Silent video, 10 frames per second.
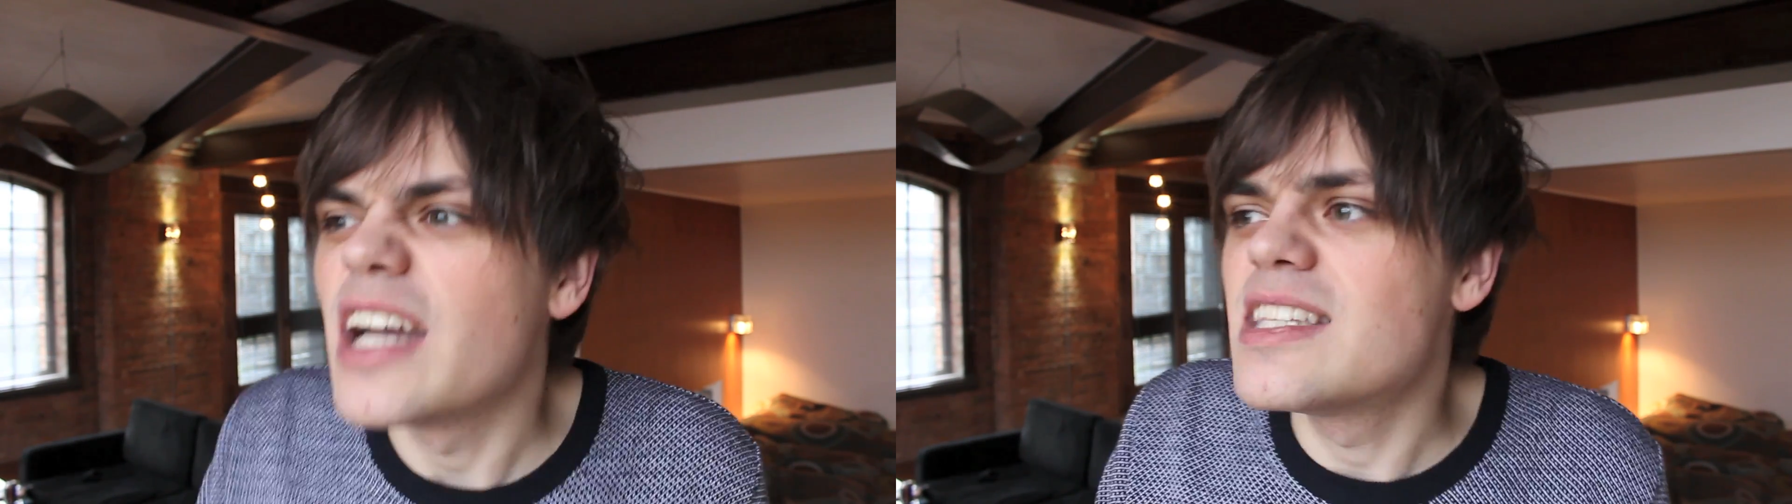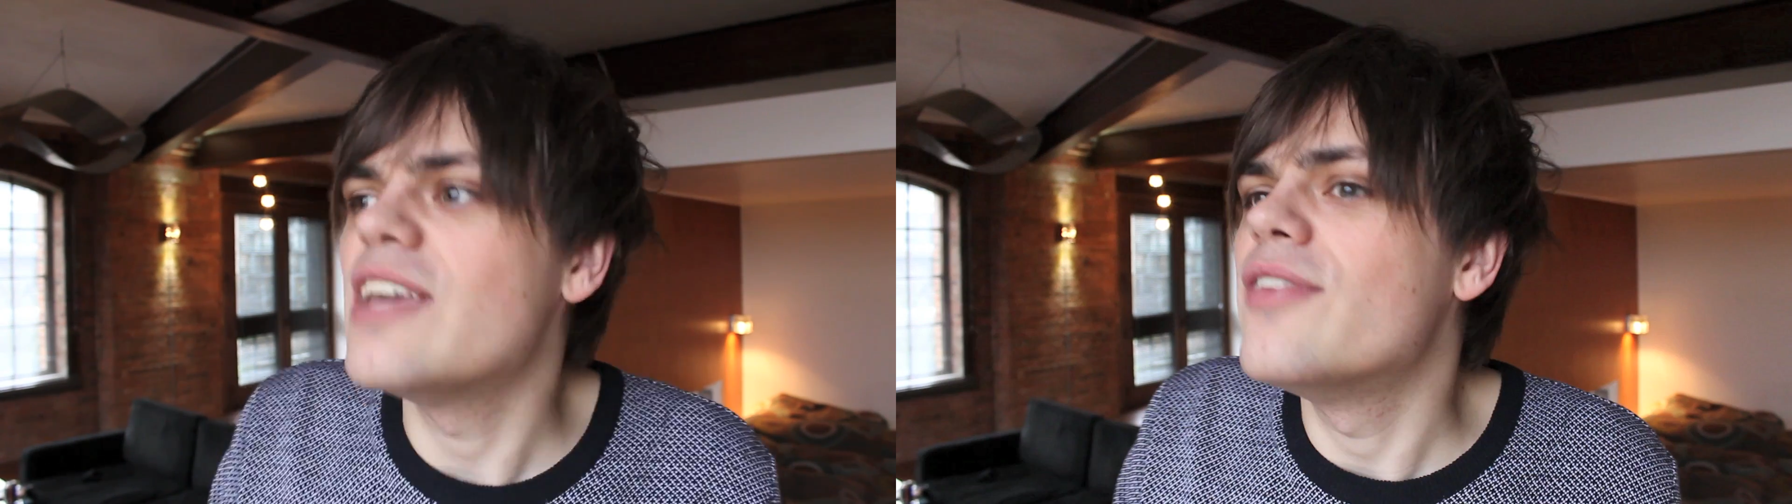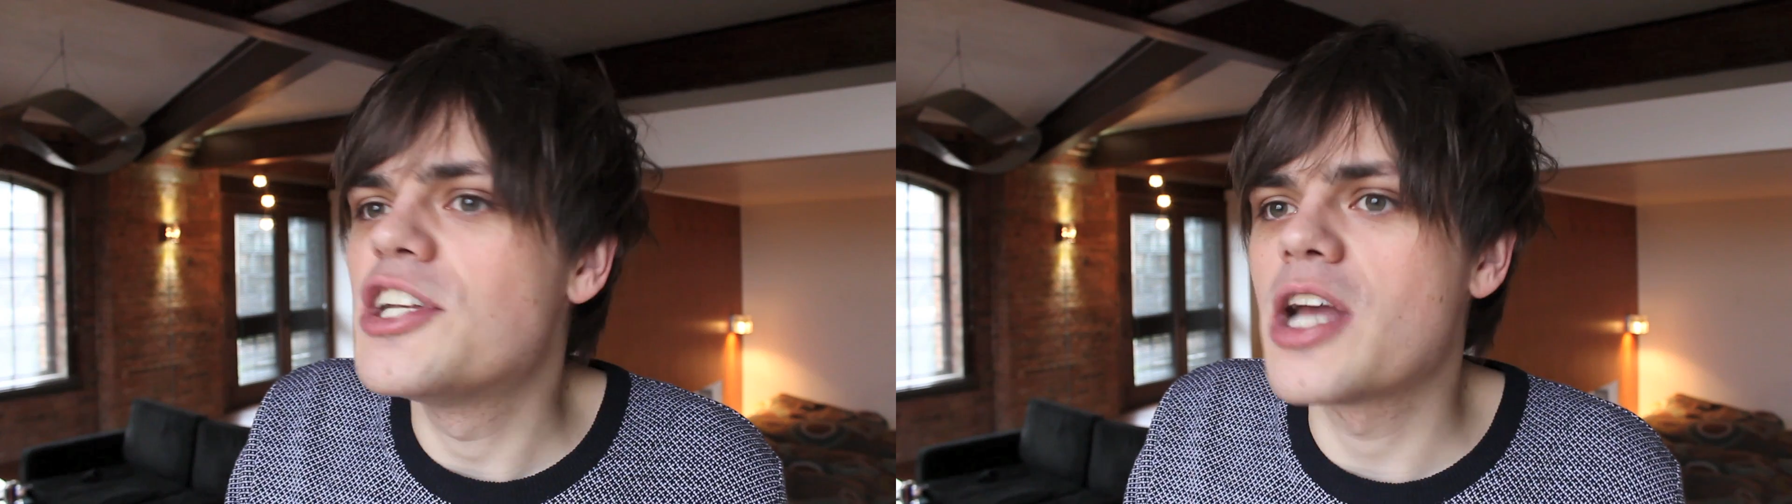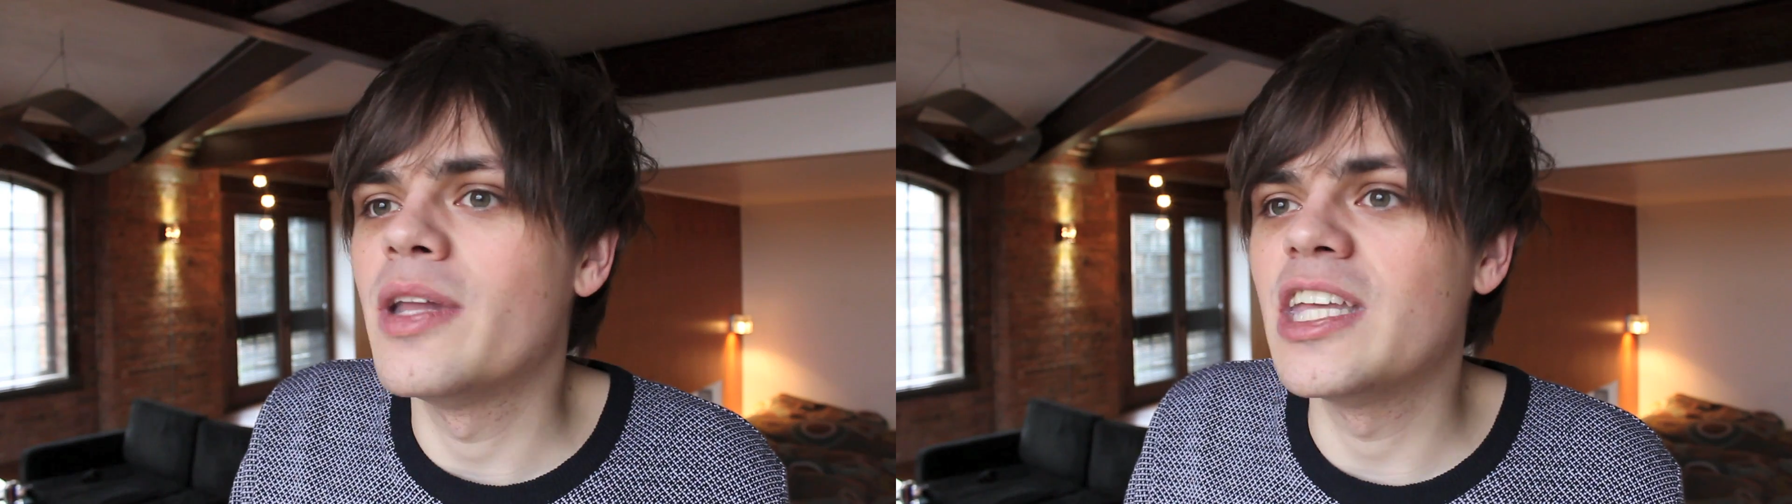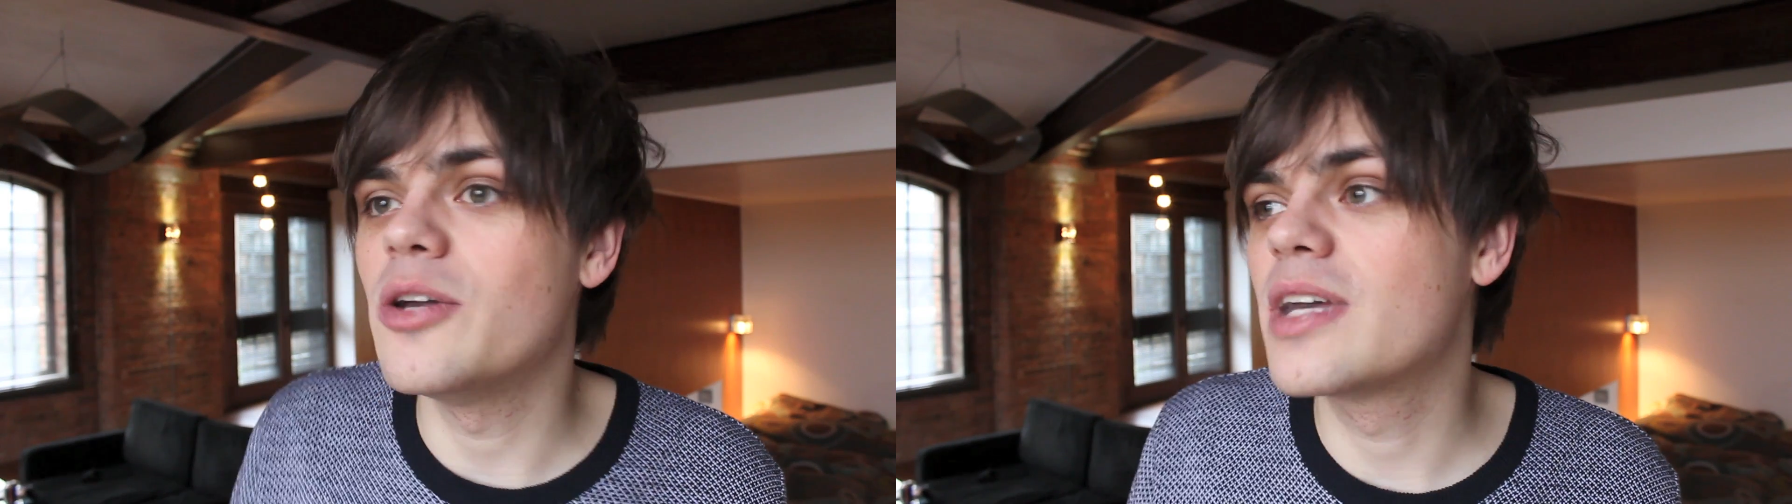a TV show
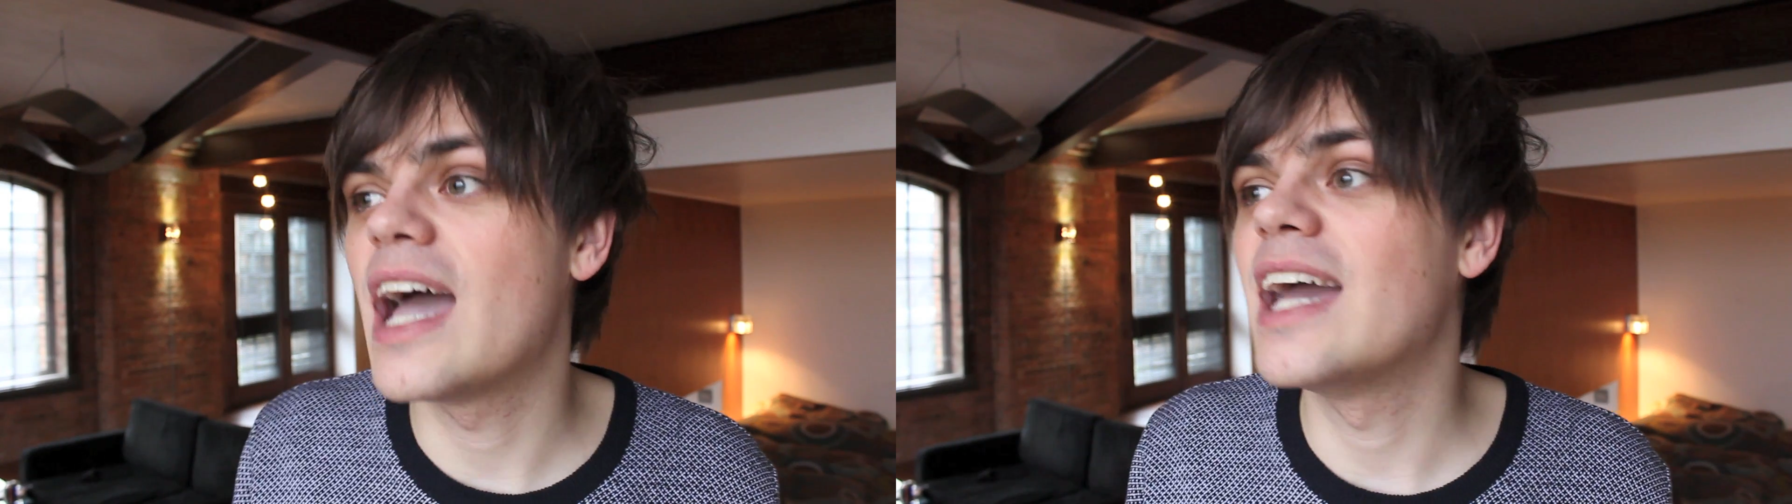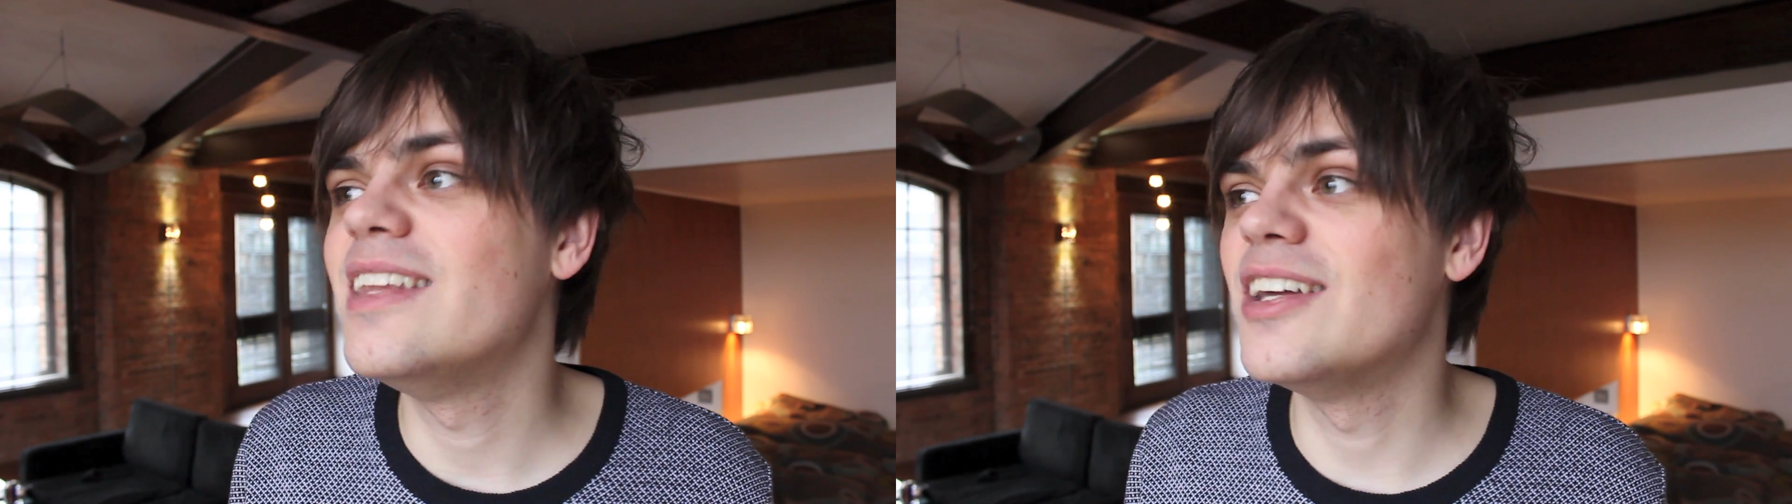in the UK